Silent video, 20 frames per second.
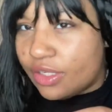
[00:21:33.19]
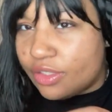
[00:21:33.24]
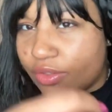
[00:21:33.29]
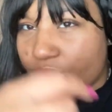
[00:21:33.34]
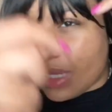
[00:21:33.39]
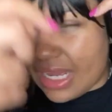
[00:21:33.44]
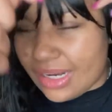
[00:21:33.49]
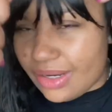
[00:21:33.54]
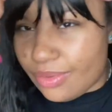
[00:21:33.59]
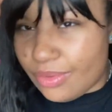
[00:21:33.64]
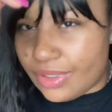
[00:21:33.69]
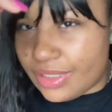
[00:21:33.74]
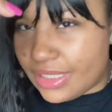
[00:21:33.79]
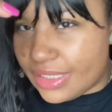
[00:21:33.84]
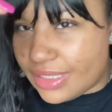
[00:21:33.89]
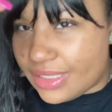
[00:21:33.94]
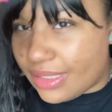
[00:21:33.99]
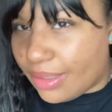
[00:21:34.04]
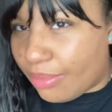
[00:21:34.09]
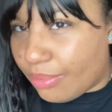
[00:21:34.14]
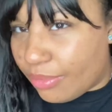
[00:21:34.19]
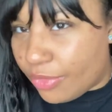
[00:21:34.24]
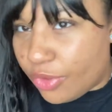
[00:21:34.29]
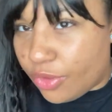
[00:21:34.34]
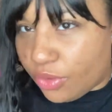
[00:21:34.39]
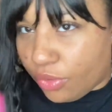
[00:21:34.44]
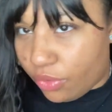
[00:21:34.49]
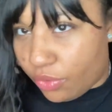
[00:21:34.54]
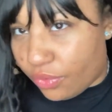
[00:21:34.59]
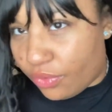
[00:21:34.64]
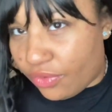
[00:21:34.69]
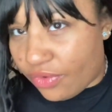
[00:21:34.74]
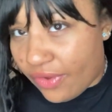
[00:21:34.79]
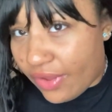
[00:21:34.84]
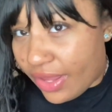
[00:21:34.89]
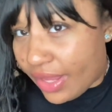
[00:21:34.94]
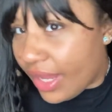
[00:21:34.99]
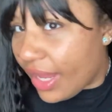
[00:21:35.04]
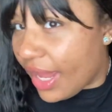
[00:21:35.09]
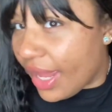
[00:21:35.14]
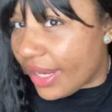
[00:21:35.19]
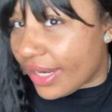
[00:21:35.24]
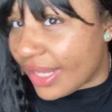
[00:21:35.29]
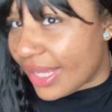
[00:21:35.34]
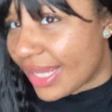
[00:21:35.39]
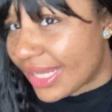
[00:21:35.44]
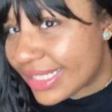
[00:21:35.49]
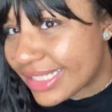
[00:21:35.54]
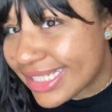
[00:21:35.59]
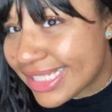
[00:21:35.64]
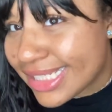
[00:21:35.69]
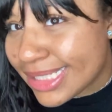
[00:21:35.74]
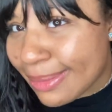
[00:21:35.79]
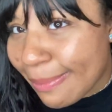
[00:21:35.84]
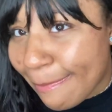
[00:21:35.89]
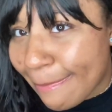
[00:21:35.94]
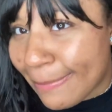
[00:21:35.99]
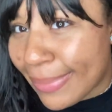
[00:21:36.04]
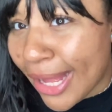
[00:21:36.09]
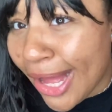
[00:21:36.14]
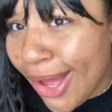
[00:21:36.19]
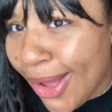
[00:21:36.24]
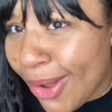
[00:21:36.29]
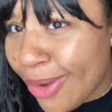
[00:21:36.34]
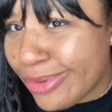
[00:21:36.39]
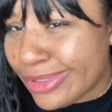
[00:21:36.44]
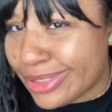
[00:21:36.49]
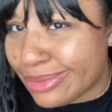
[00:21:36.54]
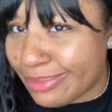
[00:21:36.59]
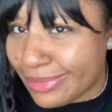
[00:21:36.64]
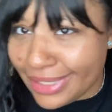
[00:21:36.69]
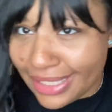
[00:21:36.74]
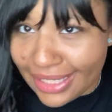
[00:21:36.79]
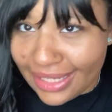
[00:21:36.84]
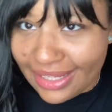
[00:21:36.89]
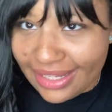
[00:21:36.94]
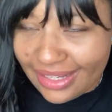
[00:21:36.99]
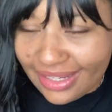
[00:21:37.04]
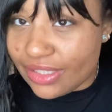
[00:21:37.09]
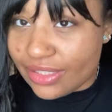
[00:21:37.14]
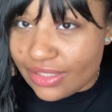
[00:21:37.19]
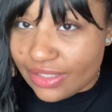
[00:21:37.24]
So I don't want this to move and expose me.